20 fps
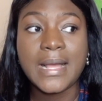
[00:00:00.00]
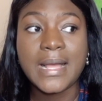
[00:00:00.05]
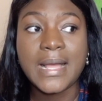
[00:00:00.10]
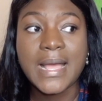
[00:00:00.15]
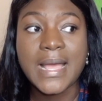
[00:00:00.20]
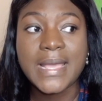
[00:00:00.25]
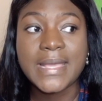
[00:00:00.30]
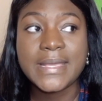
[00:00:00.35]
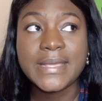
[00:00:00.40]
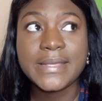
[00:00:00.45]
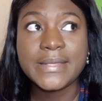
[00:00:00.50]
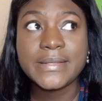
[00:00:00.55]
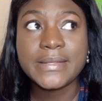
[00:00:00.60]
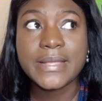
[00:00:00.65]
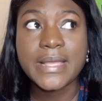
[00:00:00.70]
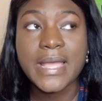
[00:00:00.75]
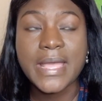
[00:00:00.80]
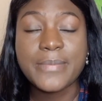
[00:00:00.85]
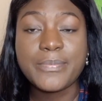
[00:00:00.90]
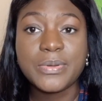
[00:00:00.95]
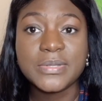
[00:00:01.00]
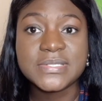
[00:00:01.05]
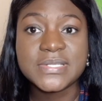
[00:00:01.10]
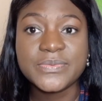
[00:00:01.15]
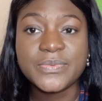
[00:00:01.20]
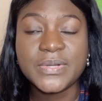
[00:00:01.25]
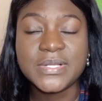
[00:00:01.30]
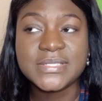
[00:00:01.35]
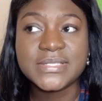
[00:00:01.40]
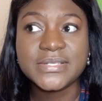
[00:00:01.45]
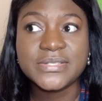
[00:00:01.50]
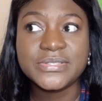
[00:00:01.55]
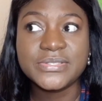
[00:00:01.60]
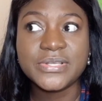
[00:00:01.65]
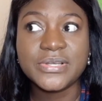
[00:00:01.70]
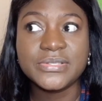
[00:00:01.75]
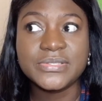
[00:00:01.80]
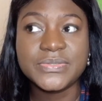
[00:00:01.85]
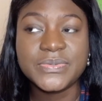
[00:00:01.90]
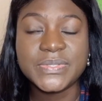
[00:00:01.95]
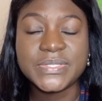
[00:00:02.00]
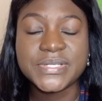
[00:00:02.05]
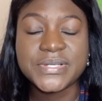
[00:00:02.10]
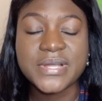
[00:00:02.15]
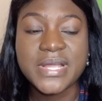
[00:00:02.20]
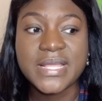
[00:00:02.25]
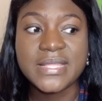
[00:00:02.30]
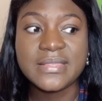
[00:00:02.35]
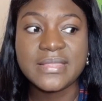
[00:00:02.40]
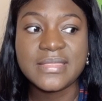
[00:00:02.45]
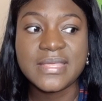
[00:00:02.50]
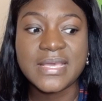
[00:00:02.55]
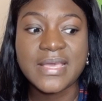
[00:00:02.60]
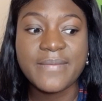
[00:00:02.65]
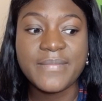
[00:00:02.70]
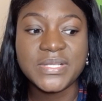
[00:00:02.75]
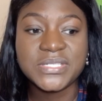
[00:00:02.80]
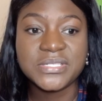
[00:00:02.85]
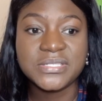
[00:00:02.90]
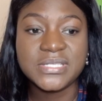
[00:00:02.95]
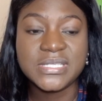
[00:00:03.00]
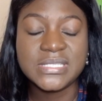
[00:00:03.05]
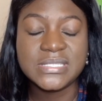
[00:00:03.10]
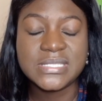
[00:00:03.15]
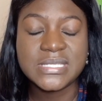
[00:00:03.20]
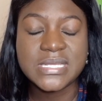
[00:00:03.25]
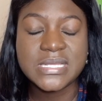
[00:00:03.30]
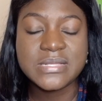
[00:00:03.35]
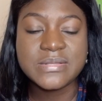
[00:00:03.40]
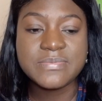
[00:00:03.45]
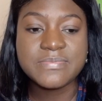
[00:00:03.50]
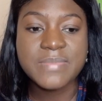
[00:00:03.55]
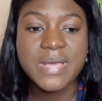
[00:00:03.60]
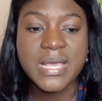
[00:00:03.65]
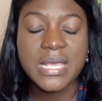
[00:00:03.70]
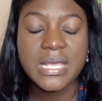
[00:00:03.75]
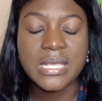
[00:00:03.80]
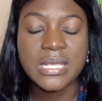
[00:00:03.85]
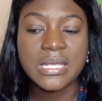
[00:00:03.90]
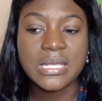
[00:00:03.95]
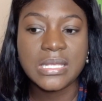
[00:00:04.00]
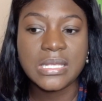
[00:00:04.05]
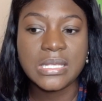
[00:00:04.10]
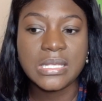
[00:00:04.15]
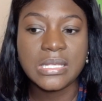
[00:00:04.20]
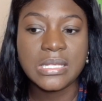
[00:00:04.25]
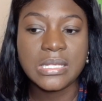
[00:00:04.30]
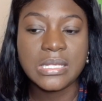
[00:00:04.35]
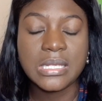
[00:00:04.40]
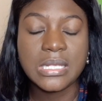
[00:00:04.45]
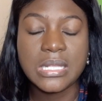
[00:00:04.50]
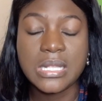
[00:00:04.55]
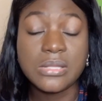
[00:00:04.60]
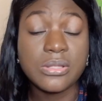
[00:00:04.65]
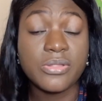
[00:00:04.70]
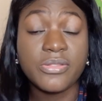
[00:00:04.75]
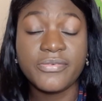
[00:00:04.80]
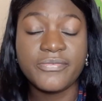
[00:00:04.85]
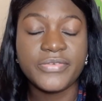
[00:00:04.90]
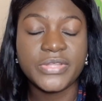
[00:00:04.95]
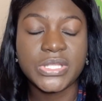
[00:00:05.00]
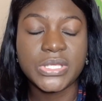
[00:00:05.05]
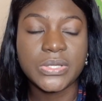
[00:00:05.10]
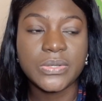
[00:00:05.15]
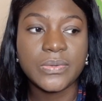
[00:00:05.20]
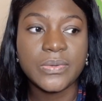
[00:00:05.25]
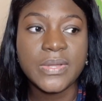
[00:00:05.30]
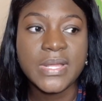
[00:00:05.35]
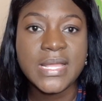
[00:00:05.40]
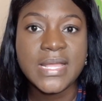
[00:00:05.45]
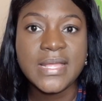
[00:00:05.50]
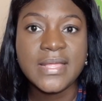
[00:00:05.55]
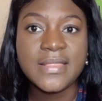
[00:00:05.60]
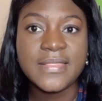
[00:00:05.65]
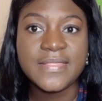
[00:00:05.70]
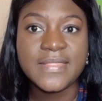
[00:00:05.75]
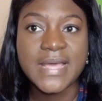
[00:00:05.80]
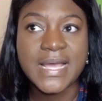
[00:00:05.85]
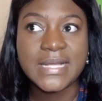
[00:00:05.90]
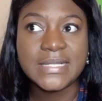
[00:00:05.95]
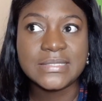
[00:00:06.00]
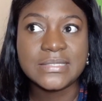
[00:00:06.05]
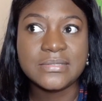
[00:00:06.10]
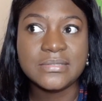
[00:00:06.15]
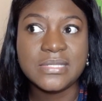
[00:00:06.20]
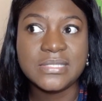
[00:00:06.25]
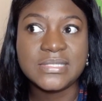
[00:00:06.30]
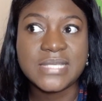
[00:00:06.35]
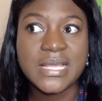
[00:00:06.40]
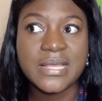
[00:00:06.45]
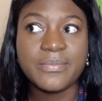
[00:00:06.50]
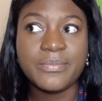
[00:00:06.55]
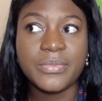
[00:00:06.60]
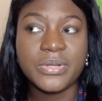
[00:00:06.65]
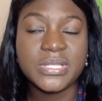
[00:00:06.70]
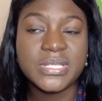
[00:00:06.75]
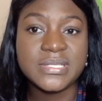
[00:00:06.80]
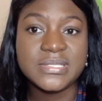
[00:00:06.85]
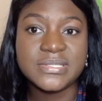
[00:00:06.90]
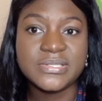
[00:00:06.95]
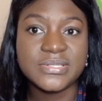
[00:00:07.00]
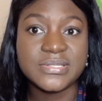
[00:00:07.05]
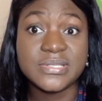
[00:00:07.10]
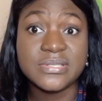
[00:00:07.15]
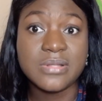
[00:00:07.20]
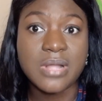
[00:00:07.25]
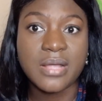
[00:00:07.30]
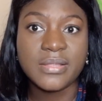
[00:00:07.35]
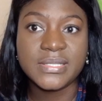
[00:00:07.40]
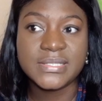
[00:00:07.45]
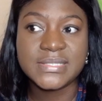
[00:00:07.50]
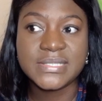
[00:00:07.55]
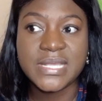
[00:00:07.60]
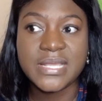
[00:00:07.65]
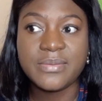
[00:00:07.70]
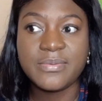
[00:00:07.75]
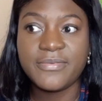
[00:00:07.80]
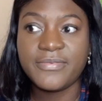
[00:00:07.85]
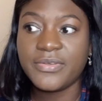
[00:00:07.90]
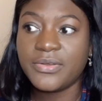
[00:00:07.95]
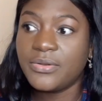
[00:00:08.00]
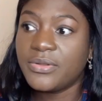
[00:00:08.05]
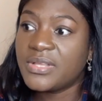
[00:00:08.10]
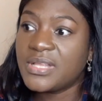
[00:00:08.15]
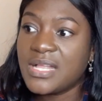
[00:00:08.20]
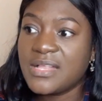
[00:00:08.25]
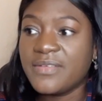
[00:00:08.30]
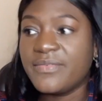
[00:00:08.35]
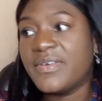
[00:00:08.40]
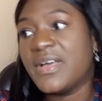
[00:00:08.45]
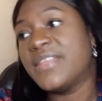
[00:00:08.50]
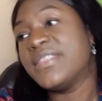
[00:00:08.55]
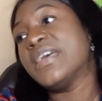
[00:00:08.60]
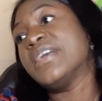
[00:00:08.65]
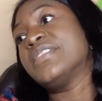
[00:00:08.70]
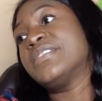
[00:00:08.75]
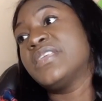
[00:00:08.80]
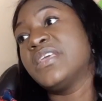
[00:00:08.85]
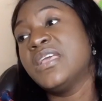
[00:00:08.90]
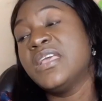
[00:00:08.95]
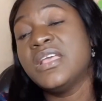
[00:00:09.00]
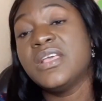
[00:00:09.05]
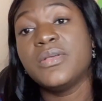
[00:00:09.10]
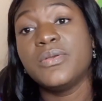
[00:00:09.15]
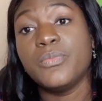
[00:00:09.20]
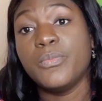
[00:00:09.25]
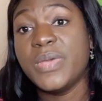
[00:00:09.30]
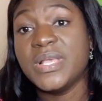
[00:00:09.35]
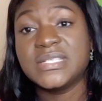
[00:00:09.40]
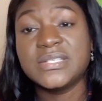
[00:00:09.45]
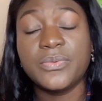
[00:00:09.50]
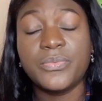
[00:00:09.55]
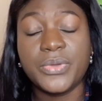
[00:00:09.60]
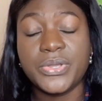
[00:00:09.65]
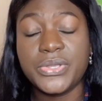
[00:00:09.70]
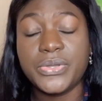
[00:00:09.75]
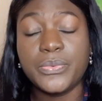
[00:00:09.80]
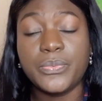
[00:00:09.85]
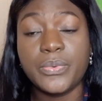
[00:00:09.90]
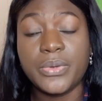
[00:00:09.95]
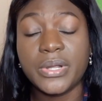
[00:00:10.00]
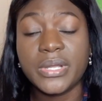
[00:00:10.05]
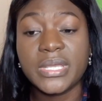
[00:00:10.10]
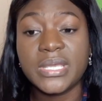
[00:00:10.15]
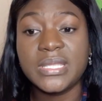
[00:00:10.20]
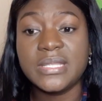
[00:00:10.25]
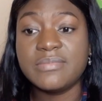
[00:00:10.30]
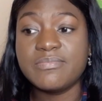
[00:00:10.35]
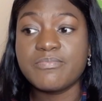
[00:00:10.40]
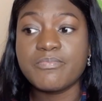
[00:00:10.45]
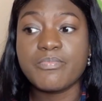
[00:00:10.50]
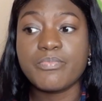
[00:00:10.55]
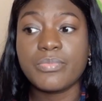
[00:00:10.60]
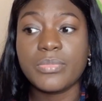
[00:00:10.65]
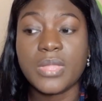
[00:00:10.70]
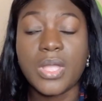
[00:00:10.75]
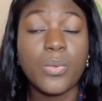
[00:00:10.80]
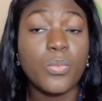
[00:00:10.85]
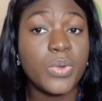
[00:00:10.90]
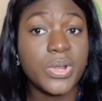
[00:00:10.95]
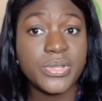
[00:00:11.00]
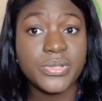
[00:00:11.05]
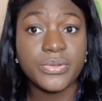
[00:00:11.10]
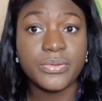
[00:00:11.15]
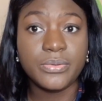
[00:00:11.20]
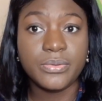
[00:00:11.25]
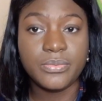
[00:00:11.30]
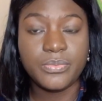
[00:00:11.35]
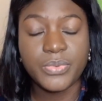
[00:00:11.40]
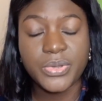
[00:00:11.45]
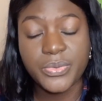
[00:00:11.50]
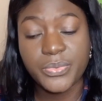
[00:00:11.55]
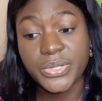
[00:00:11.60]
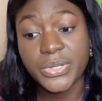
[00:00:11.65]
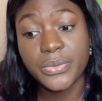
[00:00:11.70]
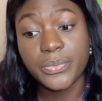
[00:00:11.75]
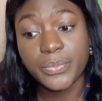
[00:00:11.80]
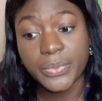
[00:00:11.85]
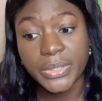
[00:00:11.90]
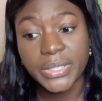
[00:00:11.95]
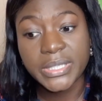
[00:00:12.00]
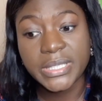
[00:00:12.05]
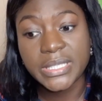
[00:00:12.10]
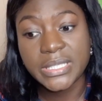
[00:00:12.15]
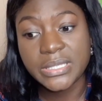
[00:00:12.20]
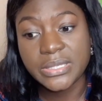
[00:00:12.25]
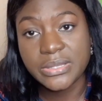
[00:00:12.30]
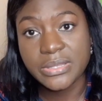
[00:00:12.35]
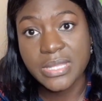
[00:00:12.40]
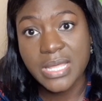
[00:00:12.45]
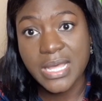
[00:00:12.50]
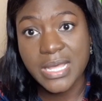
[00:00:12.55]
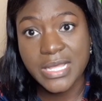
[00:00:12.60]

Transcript: I posted once on Twitter, I think I mentioned it in another video, that the tech money is just not the same if you're looking at the fact that based on where you're working, where you're working,